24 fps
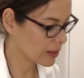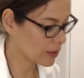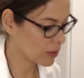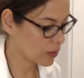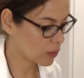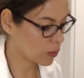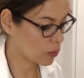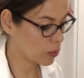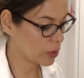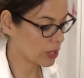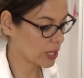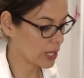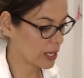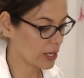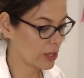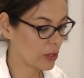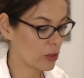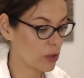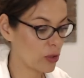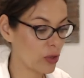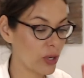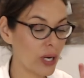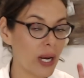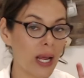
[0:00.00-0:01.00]
we are
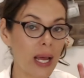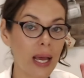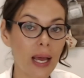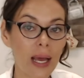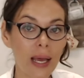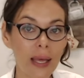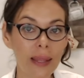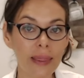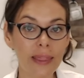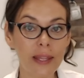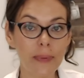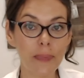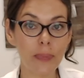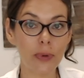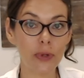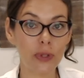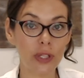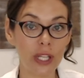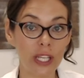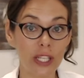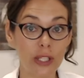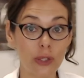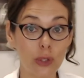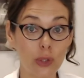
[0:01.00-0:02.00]
gonna add the
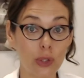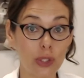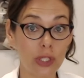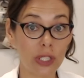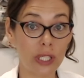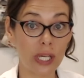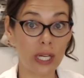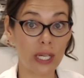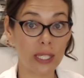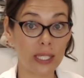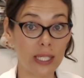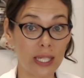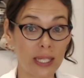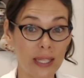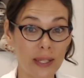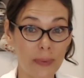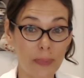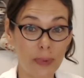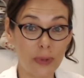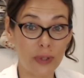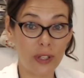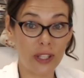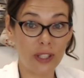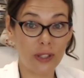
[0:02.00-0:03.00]
potato starch, and the
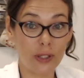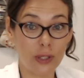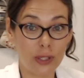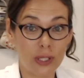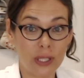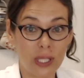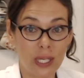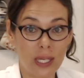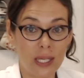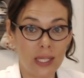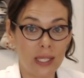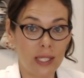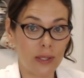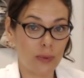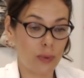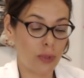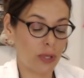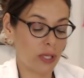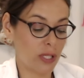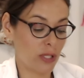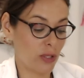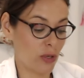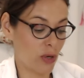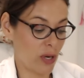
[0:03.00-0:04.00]
potato starch is
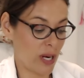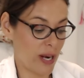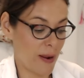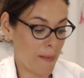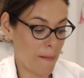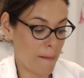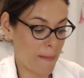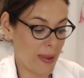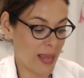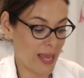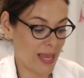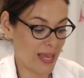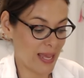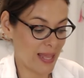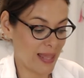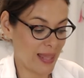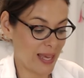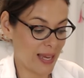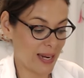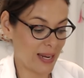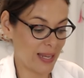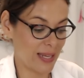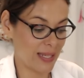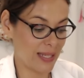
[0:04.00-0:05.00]
what is gonna make
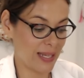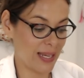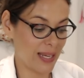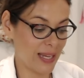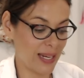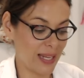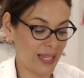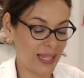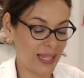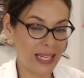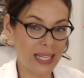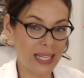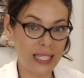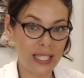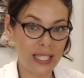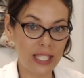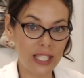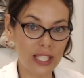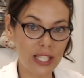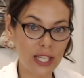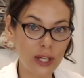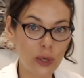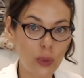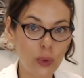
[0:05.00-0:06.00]
that is getting the
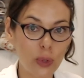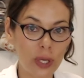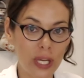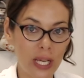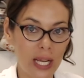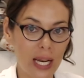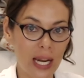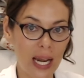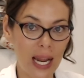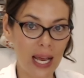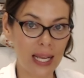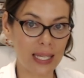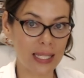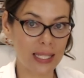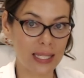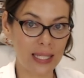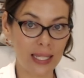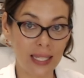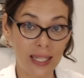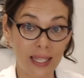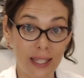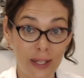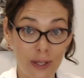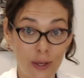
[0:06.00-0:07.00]
chewy,
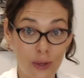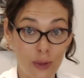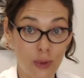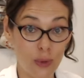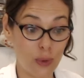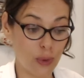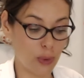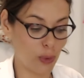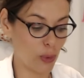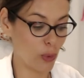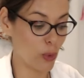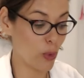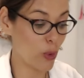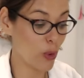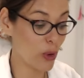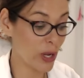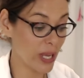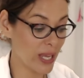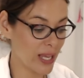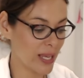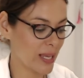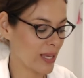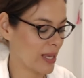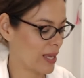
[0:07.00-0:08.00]
elastic,
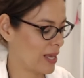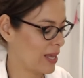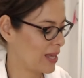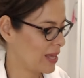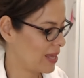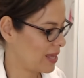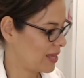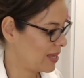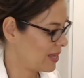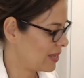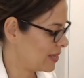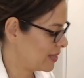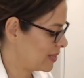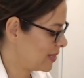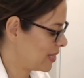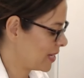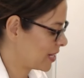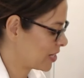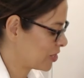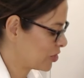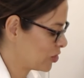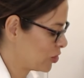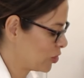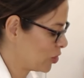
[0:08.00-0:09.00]
gooey
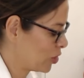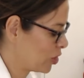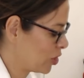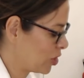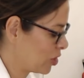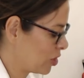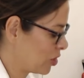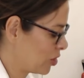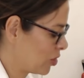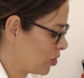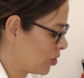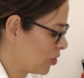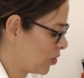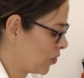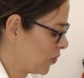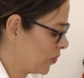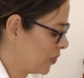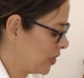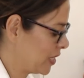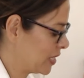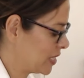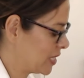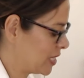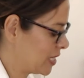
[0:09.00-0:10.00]
texture of
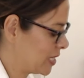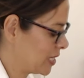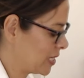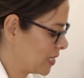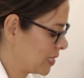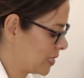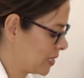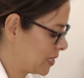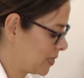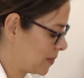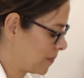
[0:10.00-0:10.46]
the cheese.